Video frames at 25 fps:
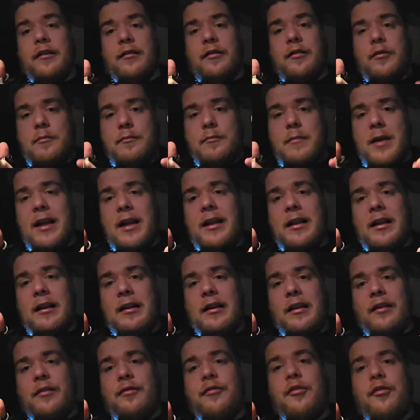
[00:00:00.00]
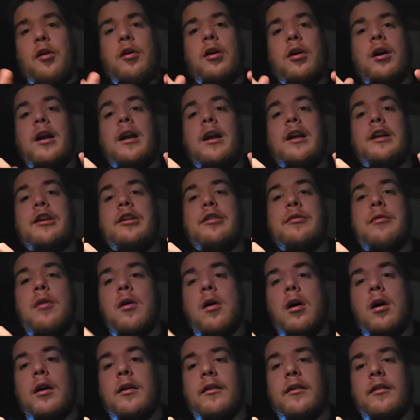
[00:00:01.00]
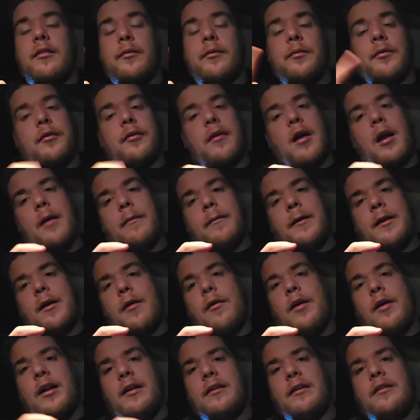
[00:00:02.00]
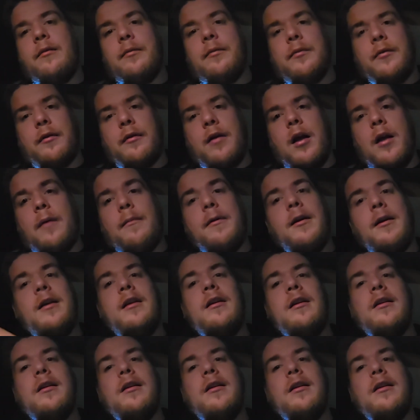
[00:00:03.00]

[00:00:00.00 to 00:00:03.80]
If you made it this far and you aren't subscribed, go ahead and subscribe.